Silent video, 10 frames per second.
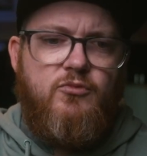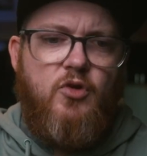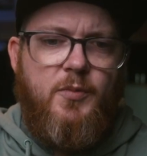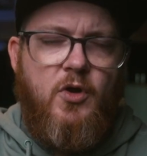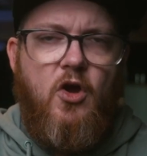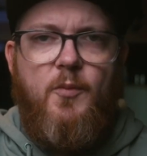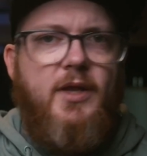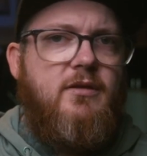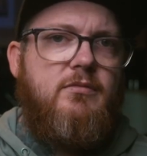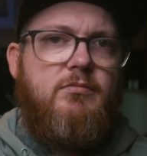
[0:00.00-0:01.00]
drop
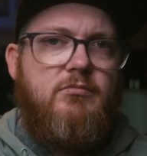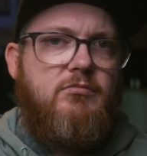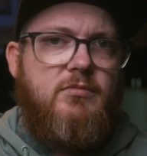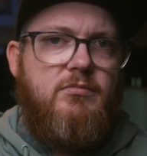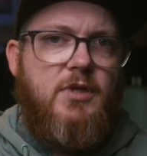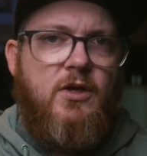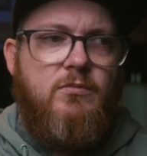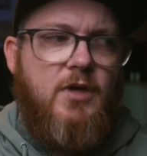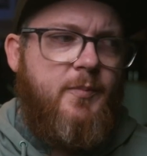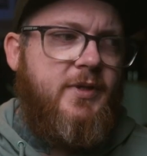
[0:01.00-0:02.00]
comment, you know,
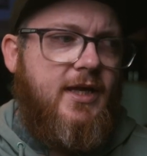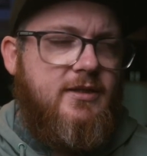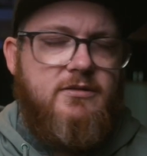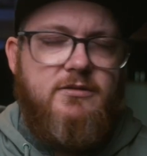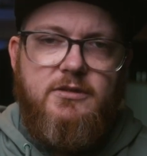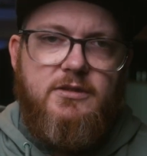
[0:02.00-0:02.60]
happy days.